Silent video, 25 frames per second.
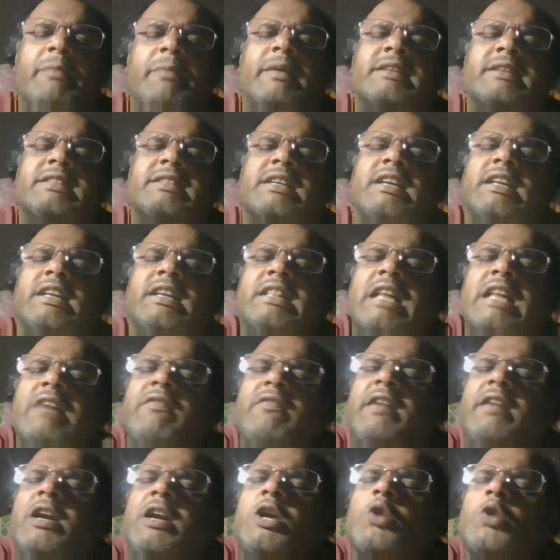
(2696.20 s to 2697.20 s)
basically they
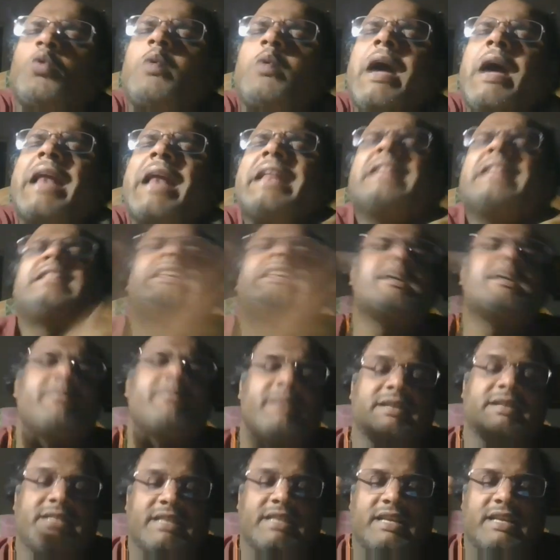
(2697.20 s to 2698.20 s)
will do anything
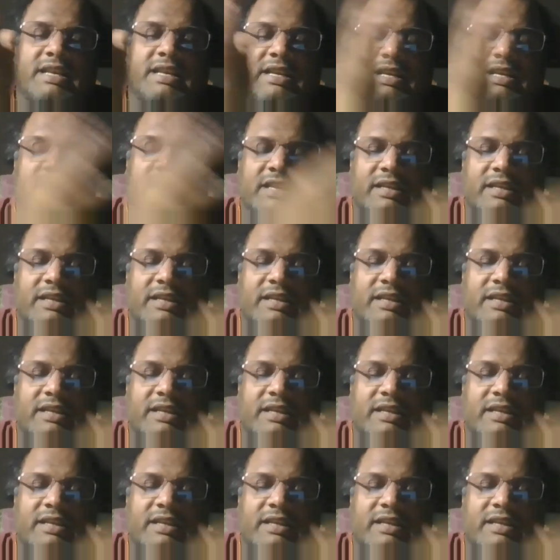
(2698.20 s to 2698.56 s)
basically,